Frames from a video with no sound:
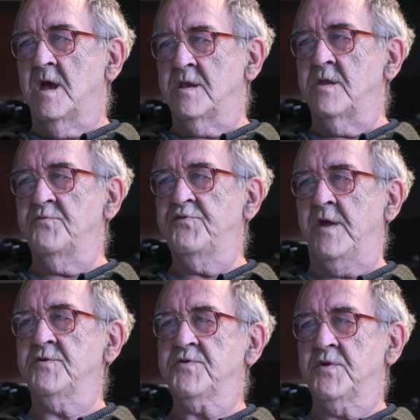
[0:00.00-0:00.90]
And in
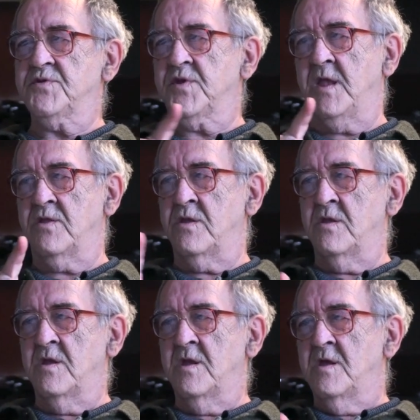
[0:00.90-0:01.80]
French it said,
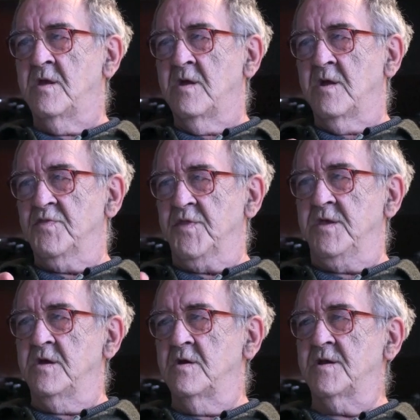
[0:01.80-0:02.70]
"The
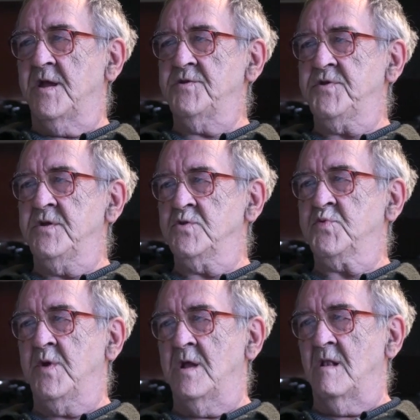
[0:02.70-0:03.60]
year
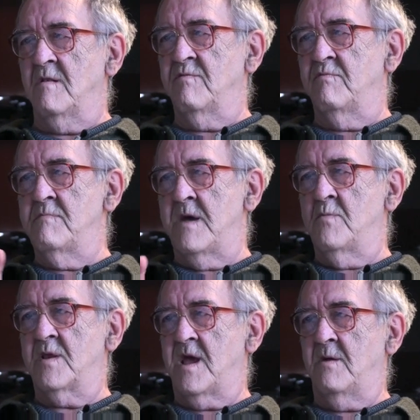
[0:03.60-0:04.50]
1812,
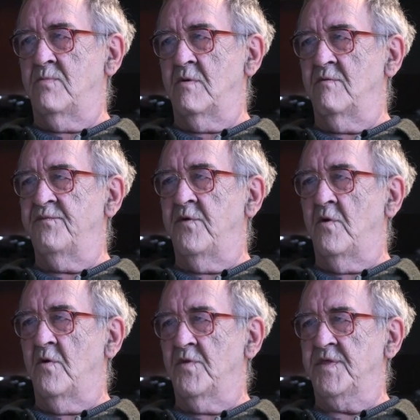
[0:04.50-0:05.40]
memorable
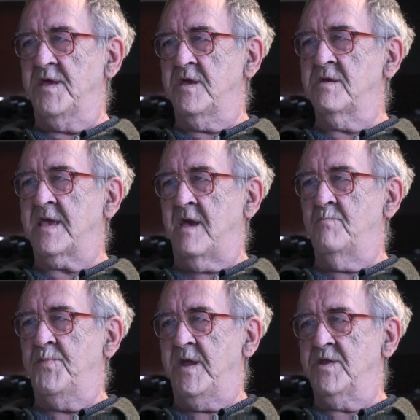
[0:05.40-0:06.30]
for the
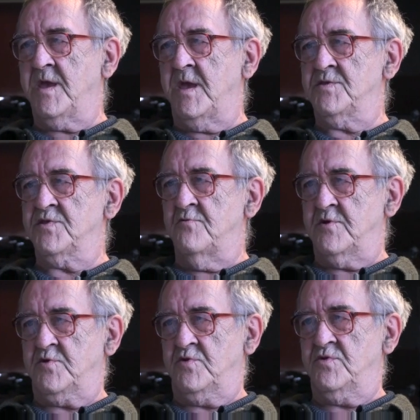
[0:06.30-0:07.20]
campaign against the
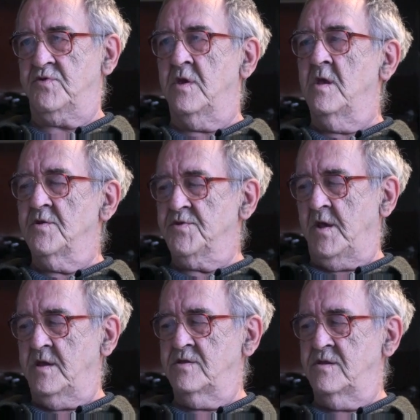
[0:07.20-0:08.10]
Russians,"
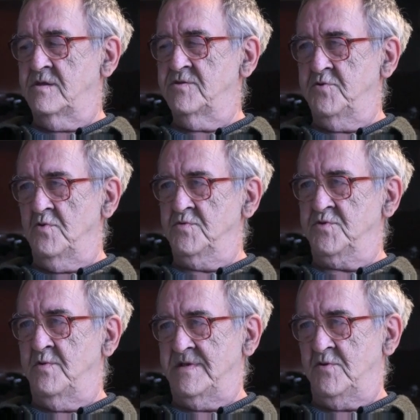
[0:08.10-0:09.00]
signed Jules
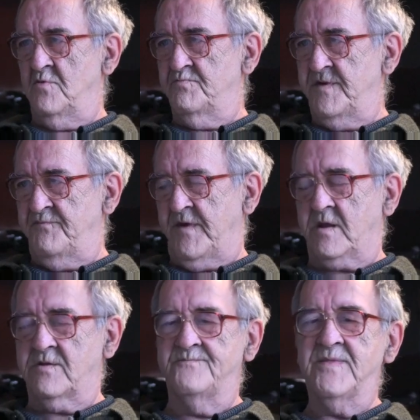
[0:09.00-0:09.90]
Doison,
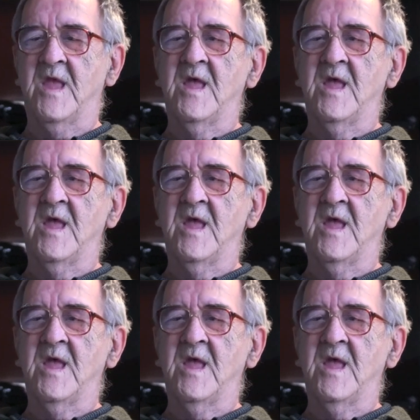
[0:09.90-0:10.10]
prefect.